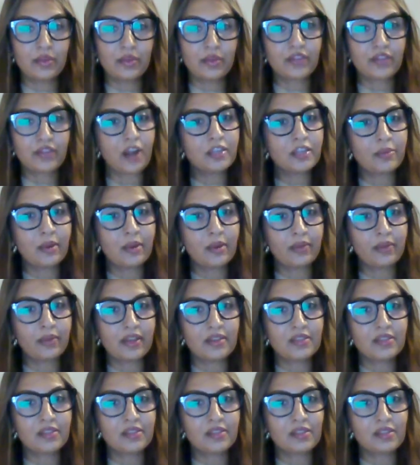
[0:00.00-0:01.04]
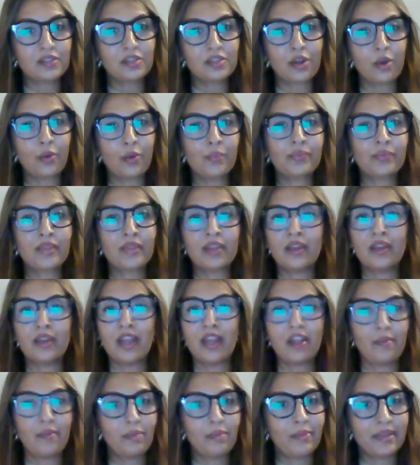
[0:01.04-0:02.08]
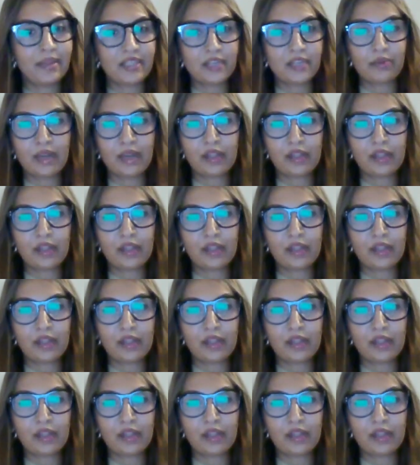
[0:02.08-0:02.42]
We've talked about this. So implementing